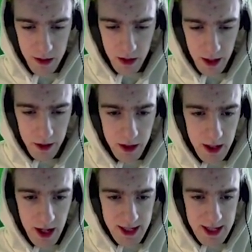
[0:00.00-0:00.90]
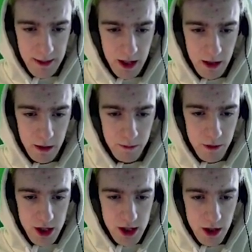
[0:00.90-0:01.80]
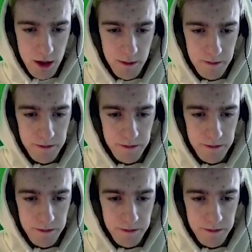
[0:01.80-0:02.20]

Okay, we got a nice team heal, which is good.